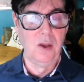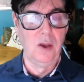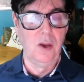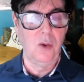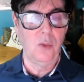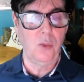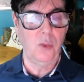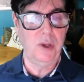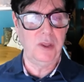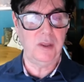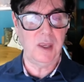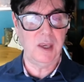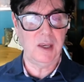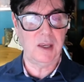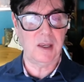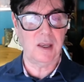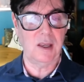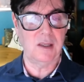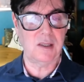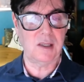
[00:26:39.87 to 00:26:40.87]
We think
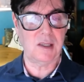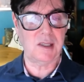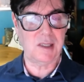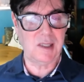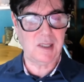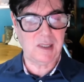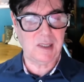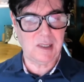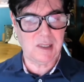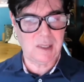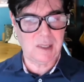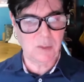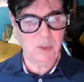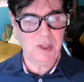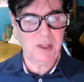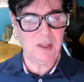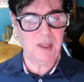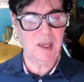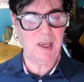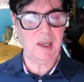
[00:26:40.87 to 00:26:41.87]
a, we
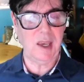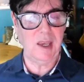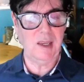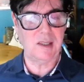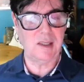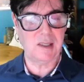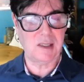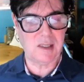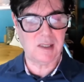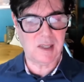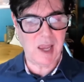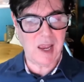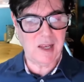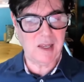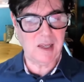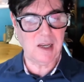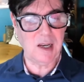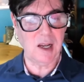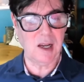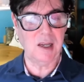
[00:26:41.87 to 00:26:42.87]
think a
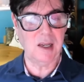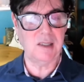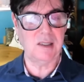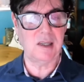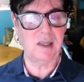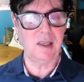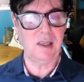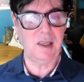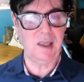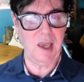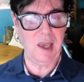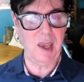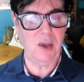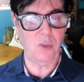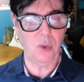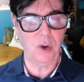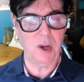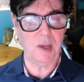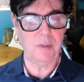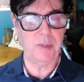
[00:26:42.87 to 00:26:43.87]
standardized
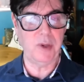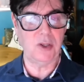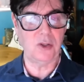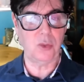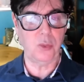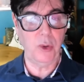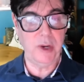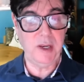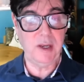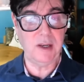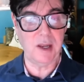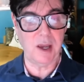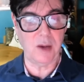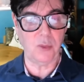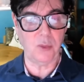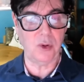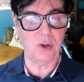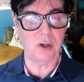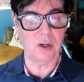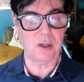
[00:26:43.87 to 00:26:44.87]
gateway between
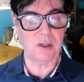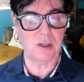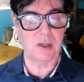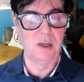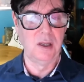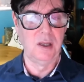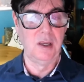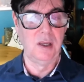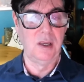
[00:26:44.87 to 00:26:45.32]
networks